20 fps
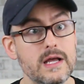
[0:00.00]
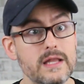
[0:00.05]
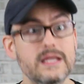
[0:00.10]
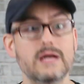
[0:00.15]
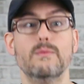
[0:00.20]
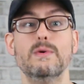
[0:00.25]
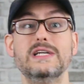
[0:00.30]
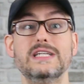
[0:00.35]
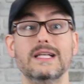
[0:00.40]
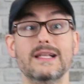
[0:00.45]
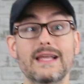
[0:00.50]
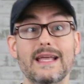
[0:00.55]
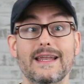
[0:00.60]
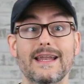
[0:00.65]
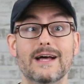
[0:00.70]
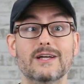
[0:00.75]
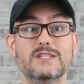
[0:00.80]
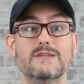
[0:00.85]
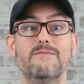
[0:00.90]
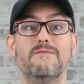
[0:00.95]
They recently
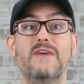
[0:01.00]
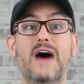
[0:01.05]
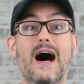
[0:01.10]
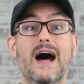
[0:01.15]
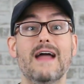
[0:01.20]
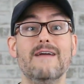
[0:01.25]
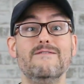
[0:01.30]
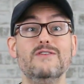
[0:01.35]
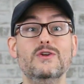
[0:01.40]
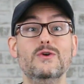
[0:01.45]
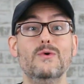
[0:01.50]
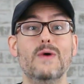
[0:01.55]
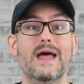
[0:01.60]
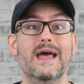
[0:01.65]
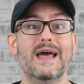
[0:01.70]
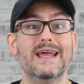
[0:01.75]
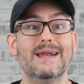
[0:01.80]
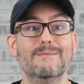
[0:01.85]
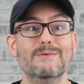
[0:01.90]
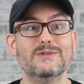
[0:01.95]
announced 5 new
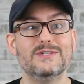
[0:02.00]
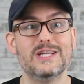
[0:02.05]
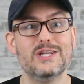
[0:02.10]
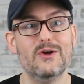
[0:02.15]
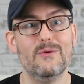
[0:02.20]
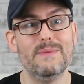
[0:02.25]
animals that